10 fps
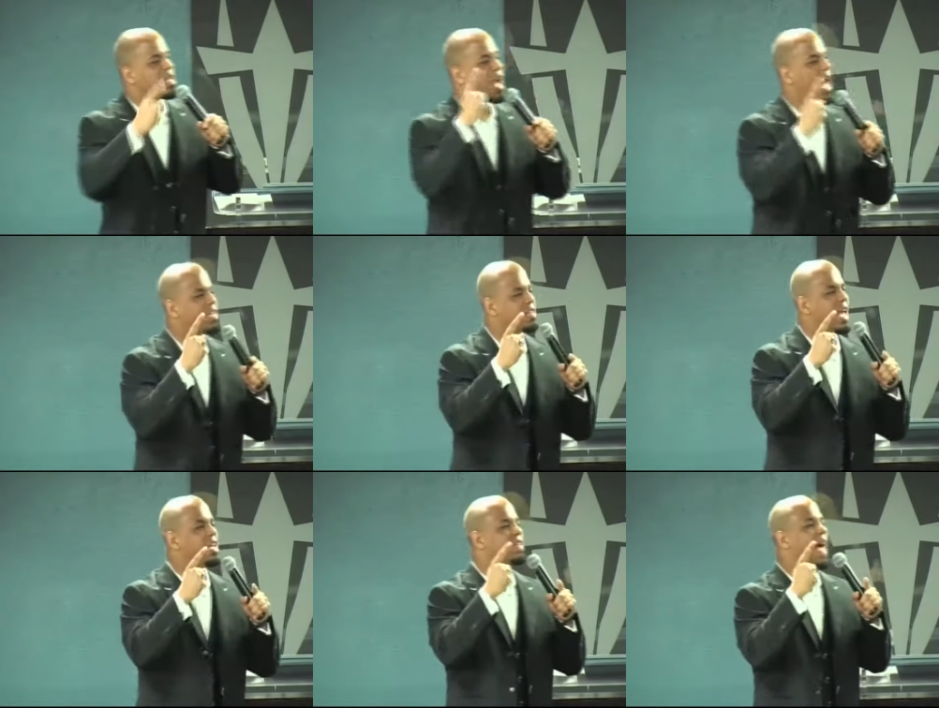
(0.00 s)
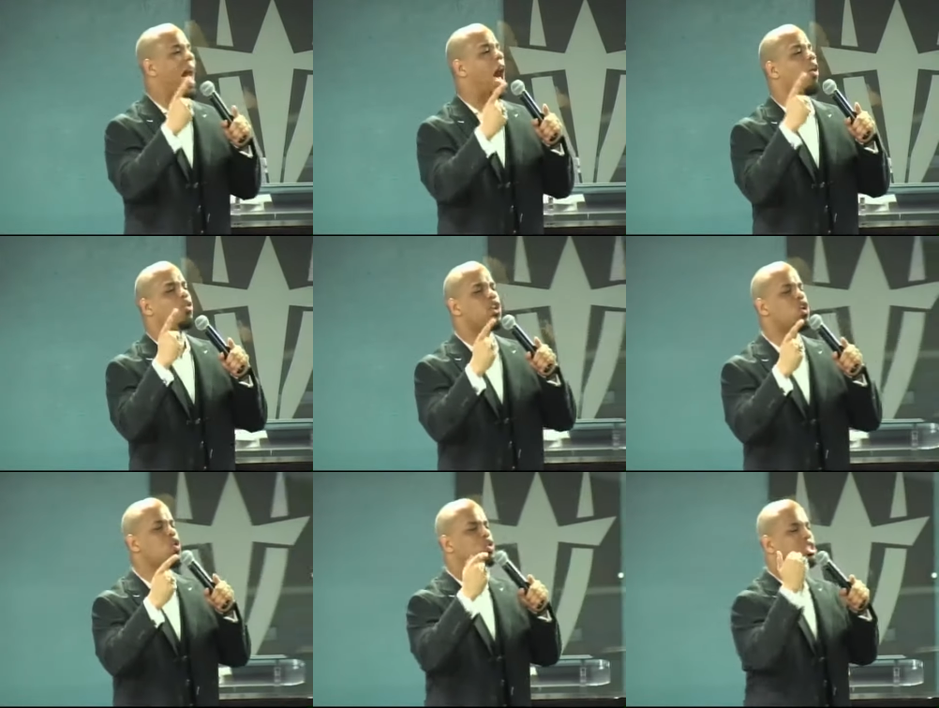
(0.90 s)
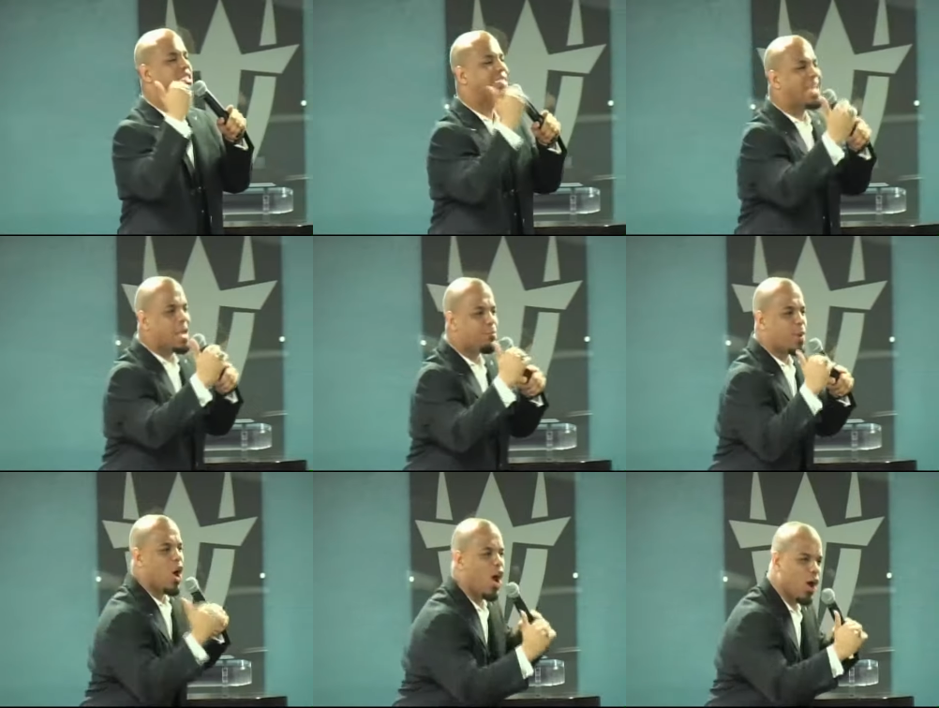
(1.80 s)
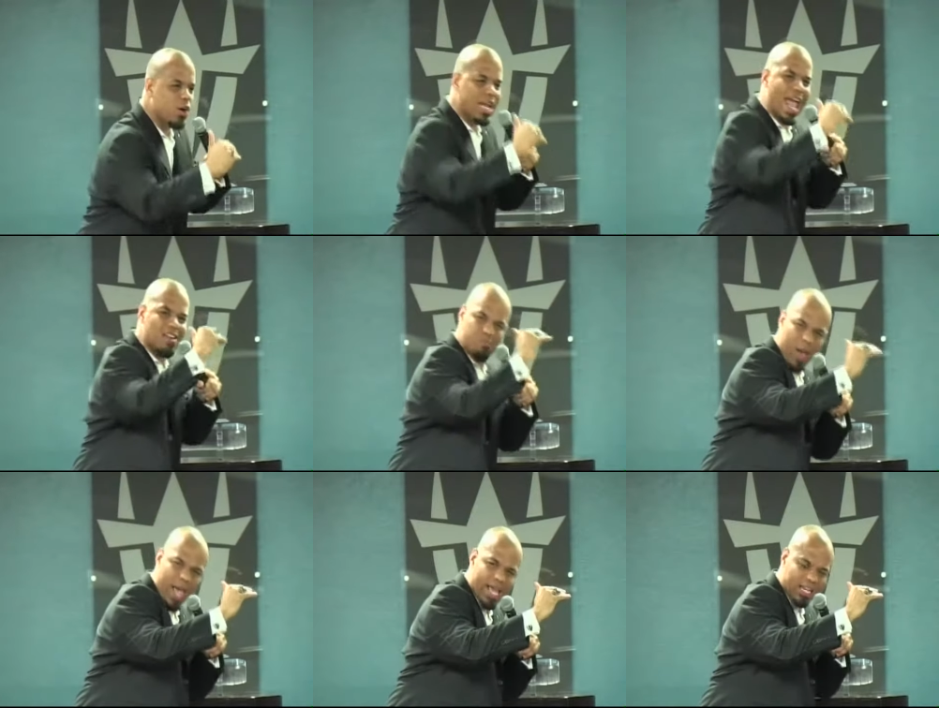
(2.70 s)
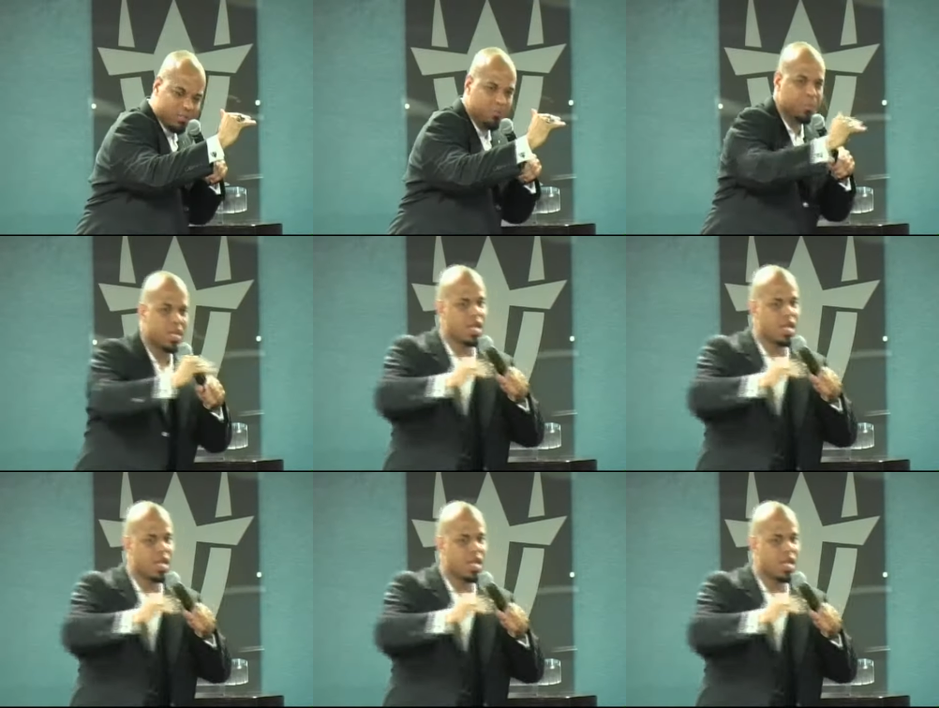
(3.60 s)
God says, I'll use deep hurt and pain